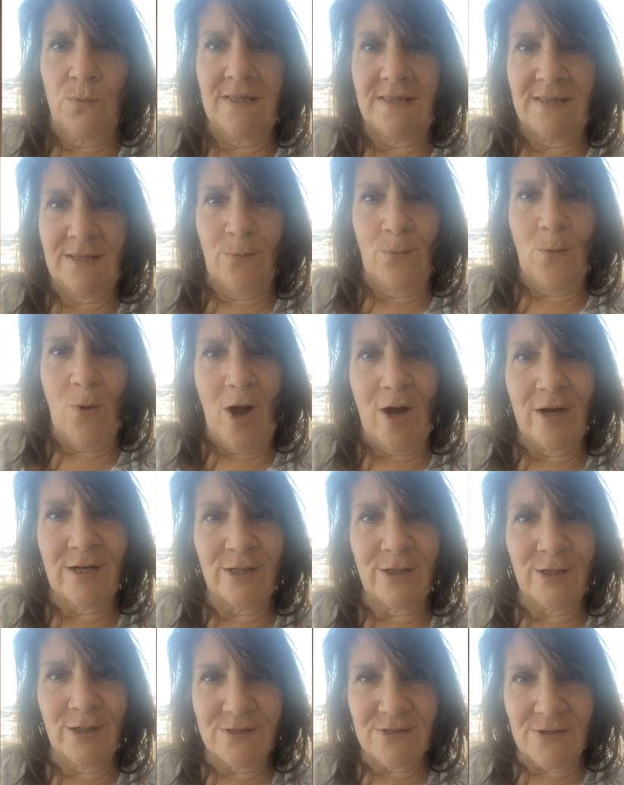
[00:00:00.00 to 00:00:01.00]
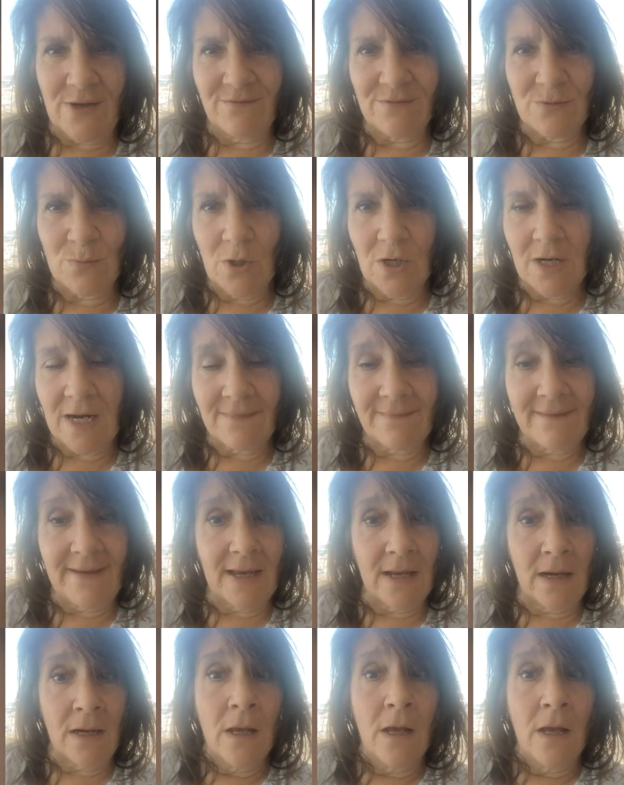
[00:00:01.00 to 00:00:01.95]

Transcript: with the walker, so I have to work on that.